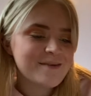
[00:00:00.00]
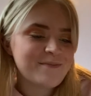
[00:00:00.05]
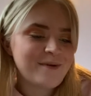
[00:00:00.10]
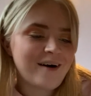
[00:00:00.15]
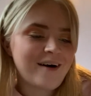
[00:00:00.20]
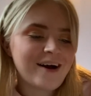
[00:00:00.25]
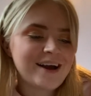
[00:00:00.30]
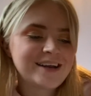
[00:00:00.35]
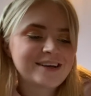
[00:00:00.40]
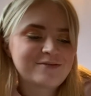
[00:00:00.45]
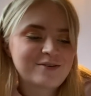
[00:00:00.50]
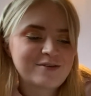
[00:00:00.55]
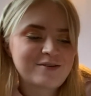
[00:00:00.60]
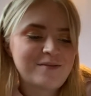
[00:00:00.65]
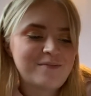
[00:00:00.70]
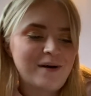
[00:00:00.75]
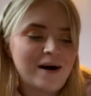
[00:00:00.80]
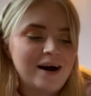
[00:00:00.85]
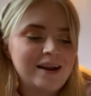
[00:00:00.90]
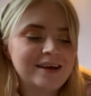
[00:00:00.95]
by Twenty
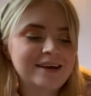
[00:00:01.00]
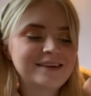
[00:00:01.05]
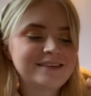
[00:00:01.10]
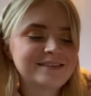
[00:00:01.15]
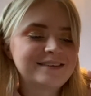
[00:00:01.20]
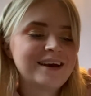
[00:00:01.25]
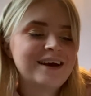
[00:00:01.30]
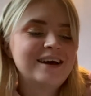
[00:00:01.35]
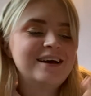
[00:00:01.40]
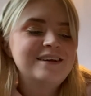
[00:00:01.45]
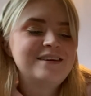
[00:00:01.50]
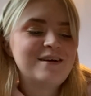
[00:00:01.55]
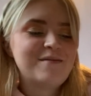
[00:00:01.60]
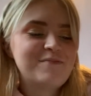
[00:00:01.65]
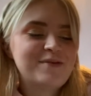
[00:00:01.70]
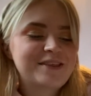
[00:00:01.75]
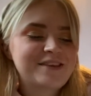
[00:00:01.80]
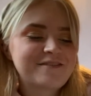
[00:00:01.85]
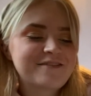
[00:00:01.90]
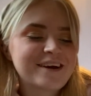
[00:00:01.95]
One Pilots.
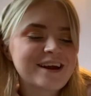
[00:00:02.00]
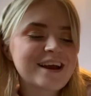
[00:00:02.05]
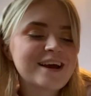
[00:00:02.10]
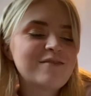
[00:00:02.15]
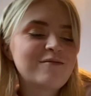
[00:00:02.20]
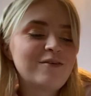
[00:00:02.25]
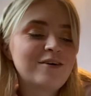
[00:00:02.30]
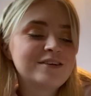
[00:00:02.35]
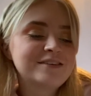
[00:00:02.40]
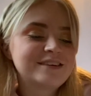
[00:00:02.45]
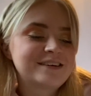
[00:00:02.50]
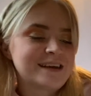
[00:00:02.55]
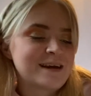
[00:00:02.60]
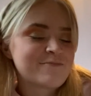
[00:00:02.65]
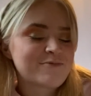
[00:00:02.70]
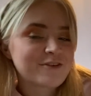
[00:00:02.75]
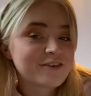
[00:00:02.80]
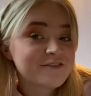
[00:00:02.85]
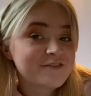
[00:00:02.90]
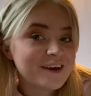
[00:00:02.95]
Number three was
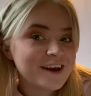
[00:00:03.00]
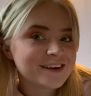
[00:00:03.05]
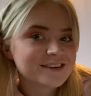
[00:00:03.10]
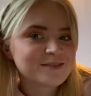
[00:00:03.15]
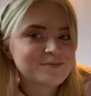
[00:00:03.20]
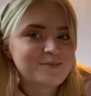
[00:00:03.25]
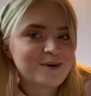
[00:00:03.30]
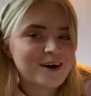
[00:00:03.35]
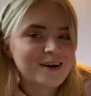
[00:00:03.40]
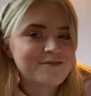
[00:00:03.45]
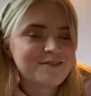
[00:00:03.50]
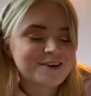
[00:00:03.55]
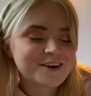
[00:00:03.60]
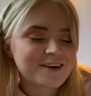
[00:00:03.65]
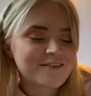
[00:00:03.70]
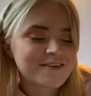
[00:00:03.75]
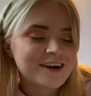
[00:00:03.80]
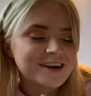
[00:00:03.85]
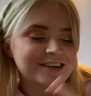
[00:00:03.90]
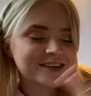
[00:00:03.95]
Temporary Fix by One
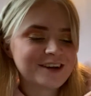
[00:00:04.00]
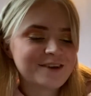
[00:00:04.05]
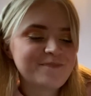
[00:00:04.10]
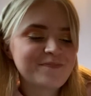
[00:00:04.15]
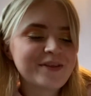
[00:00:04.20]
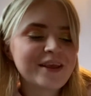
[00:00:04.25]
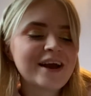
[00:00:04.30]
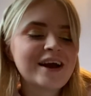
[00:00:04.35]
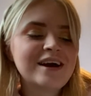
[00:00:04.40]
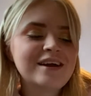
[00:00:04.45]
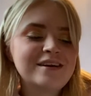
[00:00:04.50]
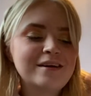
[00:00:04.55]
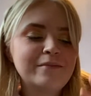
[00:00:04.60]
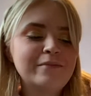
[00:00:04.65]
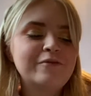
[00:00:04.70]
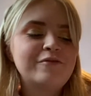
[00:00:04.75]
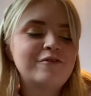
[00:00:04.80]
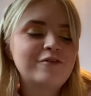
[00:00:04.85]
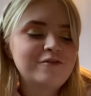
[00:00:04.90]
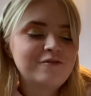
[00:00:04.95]
Direction.
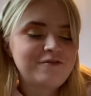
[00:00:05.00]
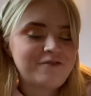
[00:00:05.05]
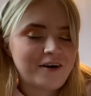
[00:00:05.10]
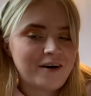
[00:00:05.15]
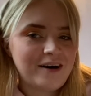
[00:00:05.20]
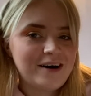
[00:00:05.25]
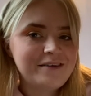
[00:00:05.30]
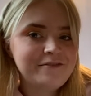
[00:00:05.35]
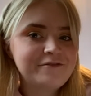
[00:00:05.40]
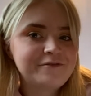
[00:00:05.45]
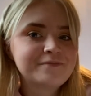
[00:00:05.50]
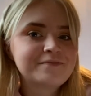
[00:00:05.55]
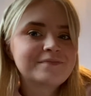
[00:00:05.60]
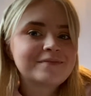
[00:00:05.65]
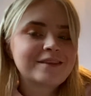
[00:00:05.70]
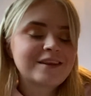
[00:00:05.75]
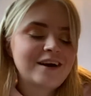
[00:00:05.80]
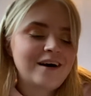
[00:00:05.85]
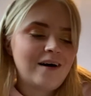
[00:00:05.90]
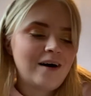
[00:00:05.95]
Number four and five
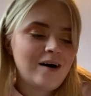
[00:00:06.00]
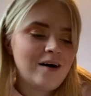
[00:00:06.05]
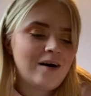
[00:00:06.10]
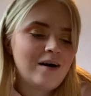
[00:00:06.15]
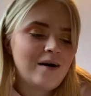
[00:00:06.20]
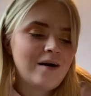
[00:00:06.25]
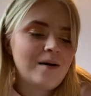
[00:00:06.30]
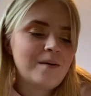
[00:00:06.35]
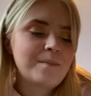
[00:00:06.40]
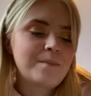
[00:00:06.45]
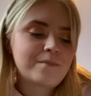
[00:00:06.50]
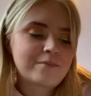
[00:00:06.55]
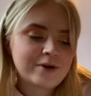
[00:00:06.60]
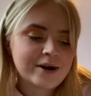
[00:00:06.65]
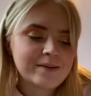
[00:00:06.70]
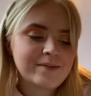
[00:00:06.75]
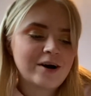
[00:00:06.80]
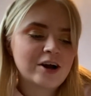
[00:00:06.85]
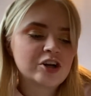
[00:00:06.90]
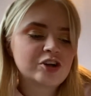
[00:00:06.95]
are
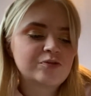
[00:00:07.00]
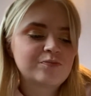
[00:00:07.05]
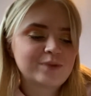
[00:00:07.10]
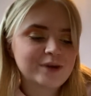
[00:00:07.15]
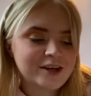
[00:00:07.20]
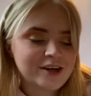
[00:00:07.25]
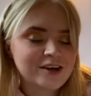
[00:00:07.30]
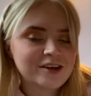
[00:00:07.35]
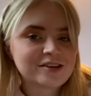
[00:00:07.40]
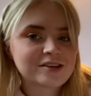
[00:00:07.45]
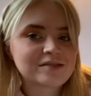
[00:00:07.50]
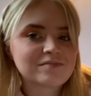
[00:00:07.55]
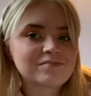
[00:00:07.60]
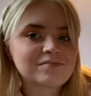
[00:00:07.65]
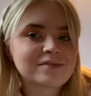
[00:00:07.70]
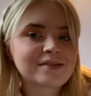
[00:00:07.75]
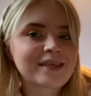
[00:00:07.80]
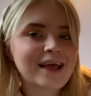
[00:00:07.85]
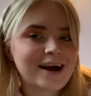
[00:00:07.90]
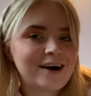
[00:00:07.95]
pretty much because
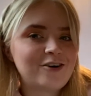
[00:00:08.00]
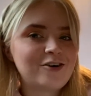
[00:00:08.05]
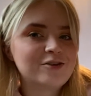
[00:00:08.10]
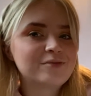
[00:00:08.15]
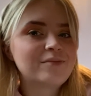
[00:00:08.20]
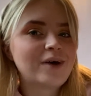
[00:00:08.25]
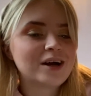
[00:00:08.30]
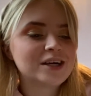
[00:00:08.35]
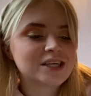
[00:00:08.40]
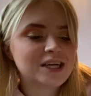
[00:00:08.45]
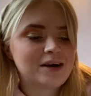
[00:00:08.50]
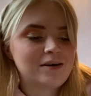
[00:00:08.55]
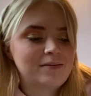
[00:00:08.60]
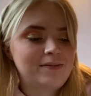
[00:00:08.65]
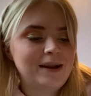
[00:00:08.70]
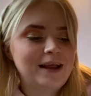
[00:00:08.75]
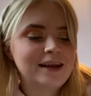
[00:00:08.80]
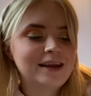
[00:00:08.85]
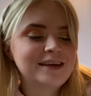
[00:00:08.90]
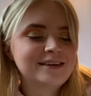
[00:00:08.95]
they are on my shower
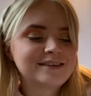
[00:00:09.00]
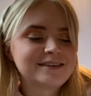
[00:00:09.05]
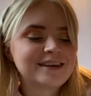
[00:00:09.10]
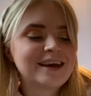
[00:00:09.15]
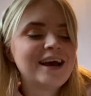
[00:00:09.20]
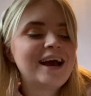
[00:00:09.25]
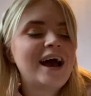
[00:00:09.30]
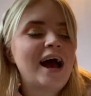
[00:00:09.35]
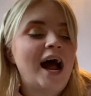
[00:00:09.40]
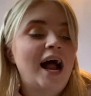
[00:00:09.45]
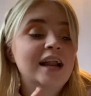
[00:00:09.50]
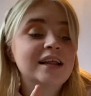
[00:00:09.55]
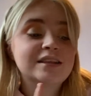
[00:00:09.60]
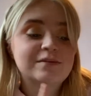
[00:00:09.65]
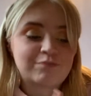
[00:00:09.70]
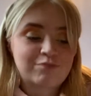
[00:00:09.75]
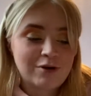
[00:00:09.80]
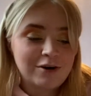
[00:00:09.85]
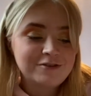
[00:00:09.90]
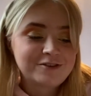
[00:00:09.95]
playlist, and it's
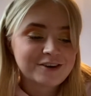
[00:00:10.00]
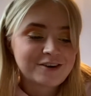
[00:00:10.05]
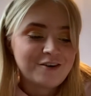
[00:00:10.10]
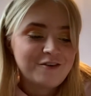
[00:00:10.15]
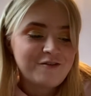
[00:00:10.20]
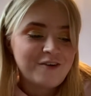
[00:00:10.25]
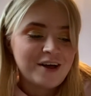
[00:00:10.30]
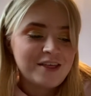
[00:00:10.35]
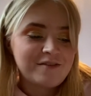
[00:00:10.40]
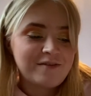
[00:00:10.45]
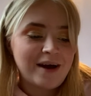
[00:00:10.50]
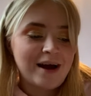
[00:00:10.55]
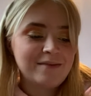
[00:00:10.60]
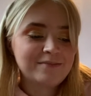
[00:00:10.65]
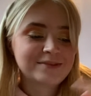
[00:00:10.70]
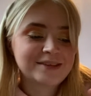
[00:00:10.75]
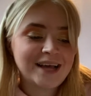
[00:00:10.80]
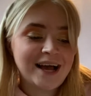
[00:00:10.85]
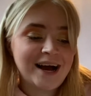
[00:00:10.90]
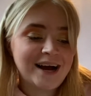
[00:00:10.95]
Protocol by The
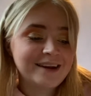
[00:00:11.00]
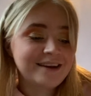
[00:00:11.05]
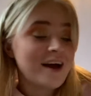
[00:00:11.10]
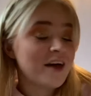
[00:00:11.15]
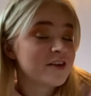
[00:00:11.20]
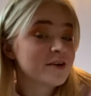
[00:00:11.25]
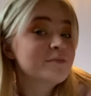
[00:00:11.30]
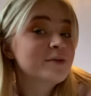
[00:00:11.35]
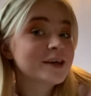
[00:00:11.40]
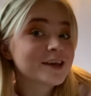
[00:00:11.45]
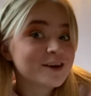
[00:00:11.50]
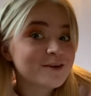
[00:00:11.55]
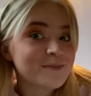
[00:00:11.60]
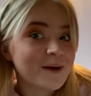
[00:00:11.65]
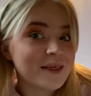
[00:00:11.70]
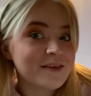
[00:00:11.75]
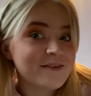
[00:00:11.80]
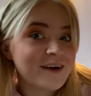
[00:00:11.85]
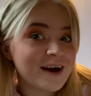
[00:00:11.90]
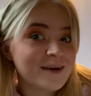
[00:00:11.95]
Vamps and Nothing But You
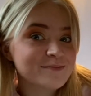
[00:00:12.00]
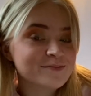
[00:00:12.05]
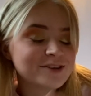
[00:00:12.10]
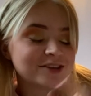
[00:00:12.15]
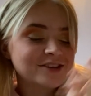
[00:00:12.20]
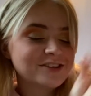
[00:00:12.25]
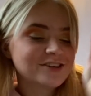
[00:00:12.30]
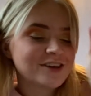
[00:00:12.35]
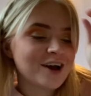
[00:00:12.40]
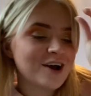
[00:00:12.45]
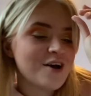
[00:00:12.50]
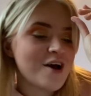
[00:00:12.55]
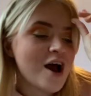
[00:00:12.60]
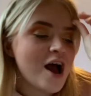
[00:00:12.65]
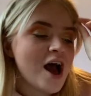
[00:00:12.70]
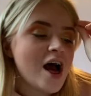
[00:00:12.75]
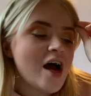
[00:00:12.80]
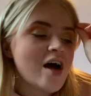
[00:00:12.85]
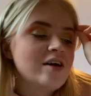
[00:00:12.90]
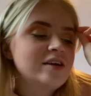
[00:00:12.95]
by The Vamps. So
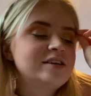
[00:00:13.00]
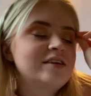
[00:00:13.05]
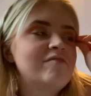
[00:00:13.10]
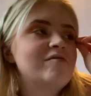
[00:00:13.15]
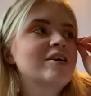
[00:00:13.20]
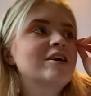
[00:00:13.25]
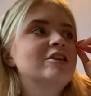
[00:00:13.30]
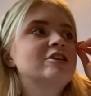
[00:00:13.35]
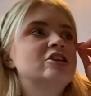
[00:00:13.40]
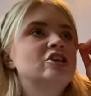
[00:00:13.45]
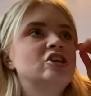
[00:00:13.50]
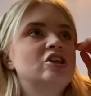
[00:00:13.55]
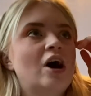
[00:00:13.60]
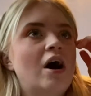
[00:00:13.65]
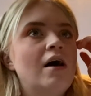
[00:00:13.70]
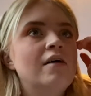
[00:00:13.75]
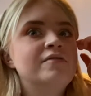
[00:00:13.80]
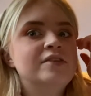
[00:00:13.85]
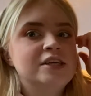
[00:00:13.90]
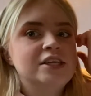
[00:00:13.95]
definitely at the
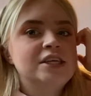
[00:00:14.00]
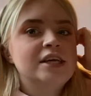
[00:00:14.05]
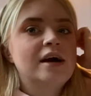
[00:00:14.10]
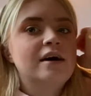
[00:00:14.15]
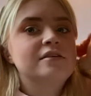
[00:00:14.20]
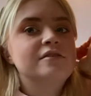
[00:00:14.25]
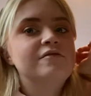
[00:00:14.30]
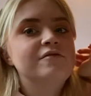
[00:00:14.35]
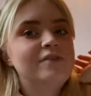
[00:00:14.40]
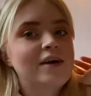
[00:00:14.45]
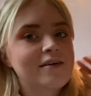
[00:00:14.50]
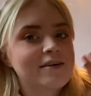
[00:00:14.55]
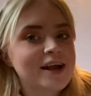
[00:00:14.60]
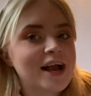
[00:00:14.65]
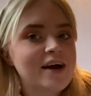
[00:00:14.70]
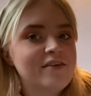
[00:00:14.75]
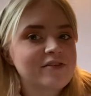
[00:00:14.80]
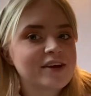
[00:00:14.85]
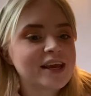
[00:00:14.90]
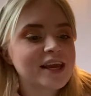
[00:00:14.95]
start of this year I was very
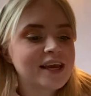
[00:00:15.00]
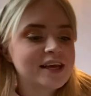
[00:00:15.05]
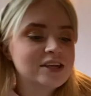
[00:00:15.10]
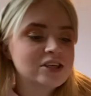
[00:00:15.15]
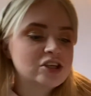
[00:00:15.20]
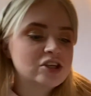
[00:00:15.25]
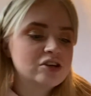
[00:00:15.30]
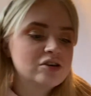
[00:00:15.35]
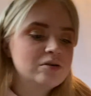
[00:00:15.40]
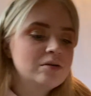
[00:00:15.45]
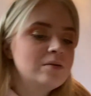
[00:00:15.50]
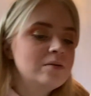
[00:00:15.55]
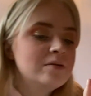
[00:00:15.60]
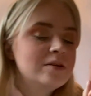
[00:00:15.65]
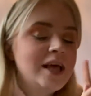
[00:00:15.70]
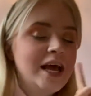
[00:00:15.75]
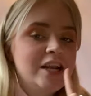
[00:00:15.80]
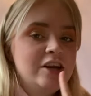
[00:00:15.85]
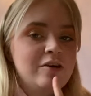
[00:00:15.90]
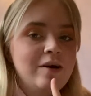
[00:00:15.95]
heavy into
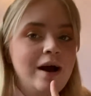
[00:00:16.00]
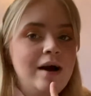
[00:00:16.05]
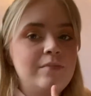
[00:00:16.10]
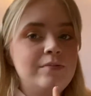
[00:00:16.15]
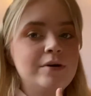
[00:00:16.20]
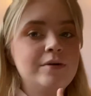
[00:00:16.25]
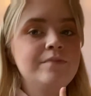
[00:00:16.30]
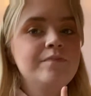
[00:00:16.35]
their new album